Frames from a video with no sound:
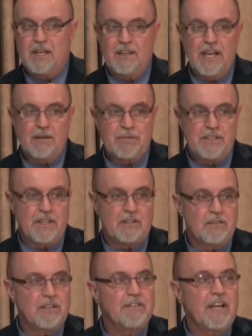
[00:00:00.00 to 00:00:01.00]
that
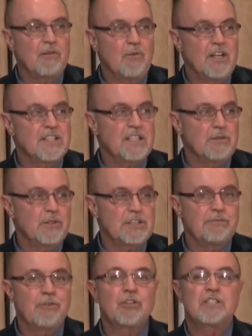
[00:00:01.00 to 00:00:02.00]
particular event was, and it was the
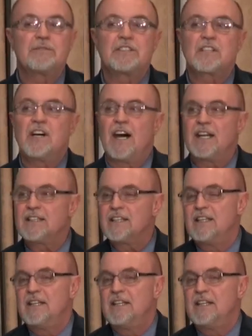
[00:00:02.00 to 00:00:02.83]
first of its kind,